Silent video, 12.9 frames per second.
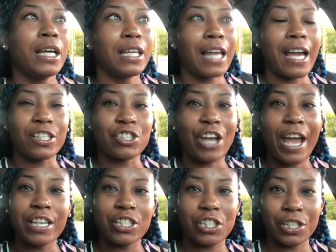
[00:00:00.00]
Like
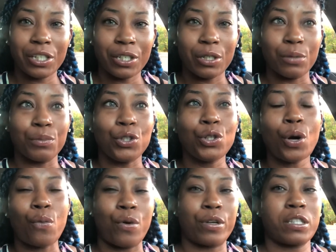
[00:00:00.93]
change it up. You
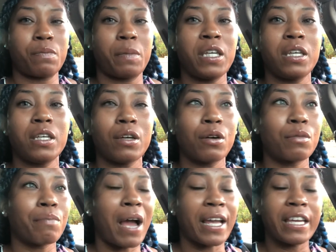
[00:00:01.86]
don't want to speak, yo,
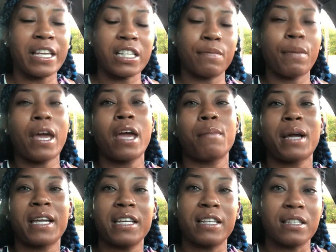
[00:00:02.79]
my kid is bad, my
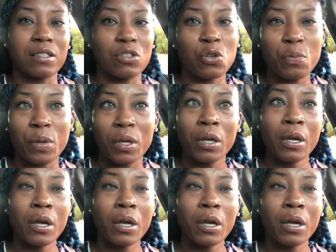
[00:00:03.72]
kid is stupid,